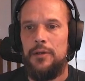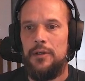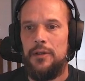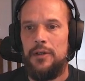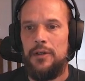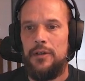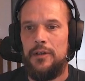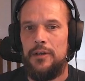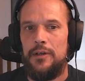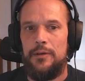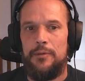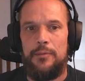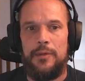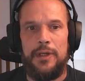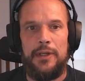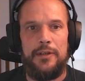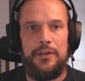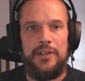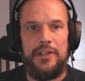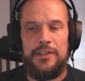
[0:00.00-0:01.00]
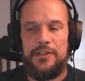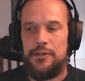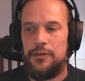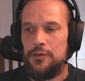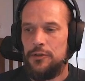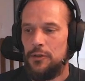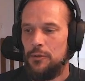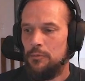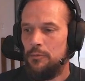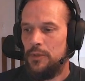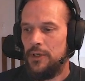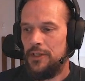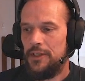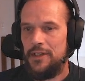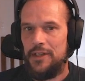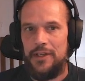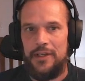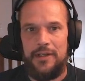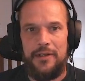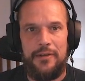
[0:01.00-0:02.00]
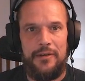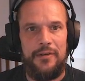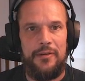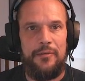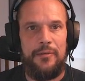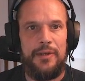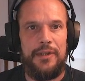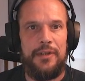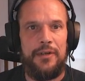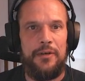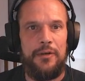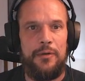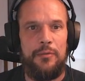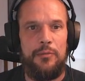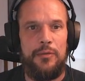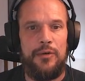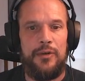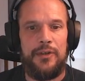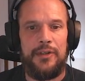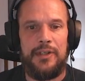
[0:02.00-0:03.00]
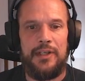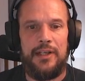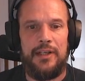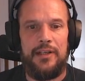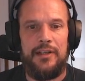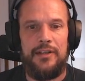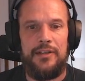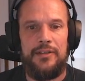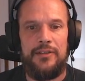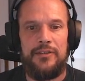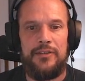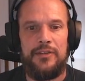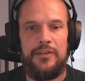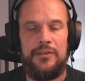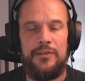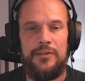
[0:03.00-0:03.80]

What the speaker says: my digital body with the whole board class